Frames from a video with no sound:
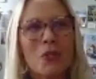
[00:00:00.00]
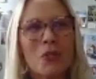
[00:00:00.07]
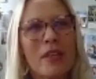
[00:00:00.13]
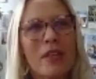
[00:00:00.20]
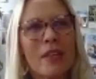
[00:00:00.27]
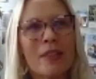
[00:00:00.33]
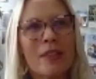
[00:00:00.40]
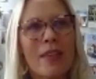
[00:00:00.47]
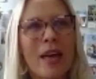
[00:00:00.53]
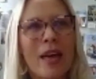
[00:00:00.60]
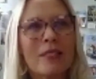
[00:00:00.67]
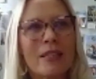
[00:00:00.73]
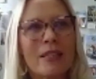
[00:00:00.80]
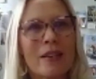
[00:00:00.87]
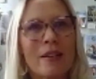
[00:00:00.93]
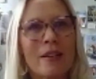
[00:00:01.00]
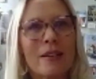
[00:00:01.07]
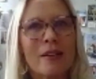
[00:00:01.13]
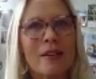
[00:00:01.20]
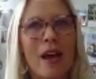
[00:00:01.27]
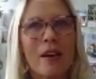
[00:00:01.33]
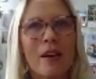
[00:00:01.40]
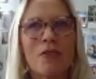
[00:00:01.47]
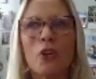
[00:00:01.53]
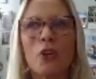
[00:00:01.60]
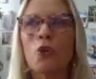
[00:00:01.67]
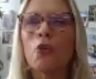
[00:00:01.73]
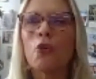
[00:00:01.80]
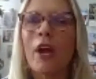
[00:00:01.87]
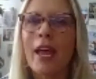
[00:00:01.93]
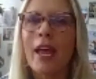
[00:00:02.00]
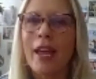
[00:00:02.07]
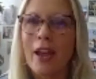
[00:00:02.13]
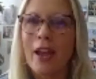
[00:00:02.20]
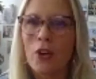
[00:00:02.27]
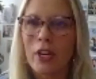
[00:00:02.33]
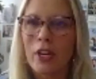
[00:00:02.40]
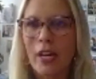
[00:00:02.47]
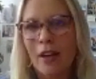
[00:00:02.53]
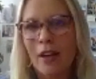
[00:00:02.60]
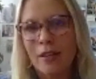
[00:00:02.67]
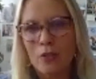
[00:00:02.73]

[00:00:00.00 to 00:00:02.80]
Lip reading: I think that's a kind of a gray area